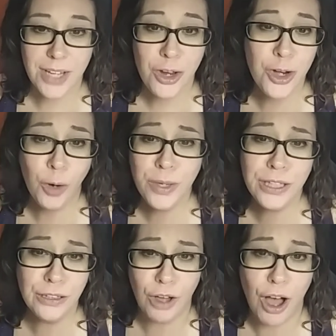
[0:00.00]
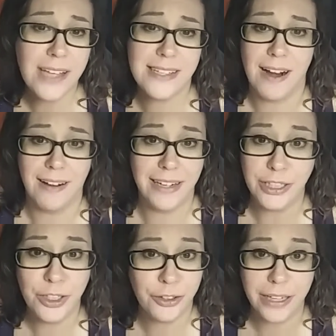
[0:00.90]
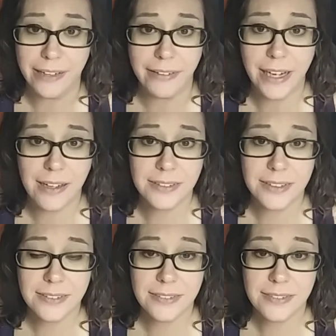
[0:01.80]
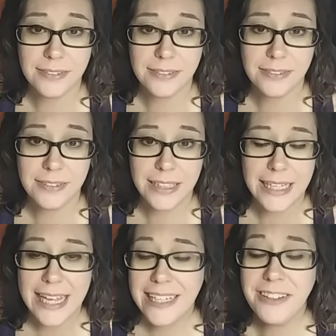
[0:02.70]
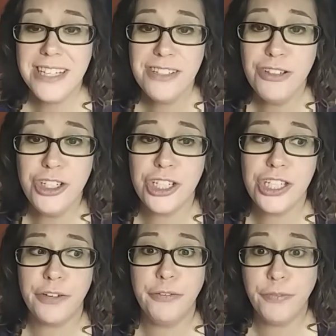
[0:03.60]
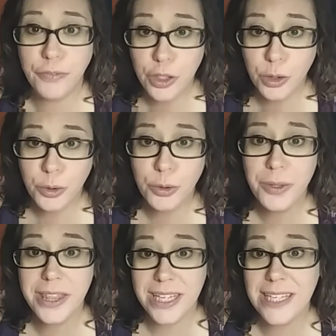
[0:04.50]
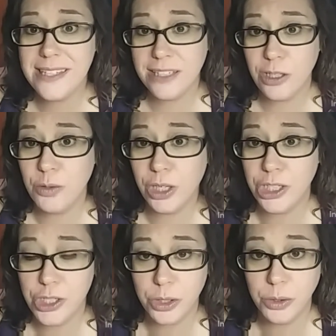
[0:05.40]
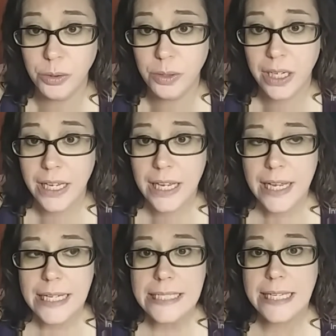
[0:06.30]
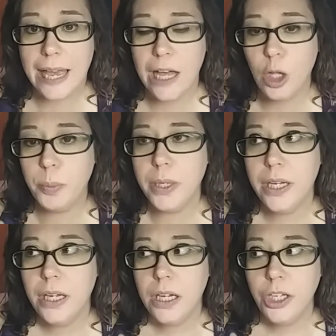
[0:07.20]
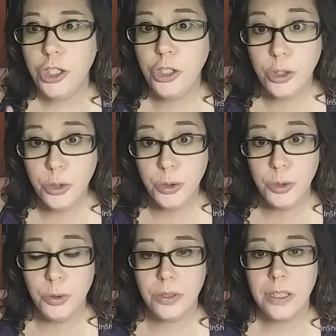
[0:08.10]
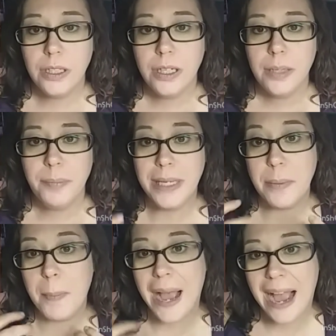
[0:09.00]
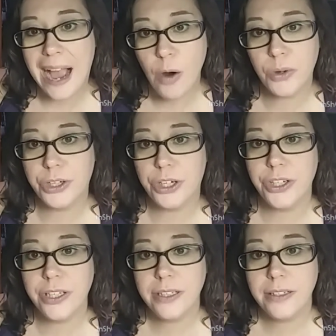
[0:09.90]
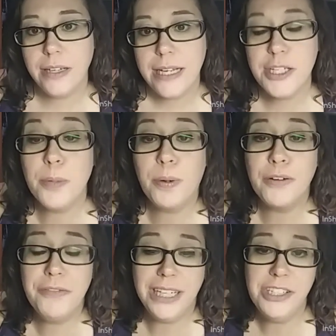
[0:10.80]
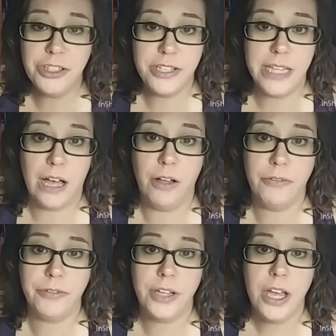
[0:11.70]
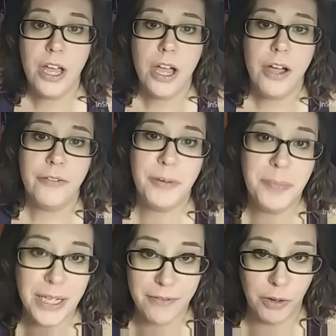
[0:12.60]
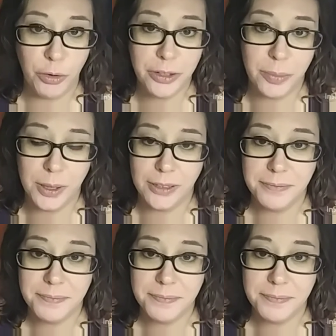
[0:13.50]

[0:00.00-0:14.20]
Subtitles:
Know what the laws are in your area. Now, these are just a few things that you can do to help you be empowered to prevent yourself from being vulnerable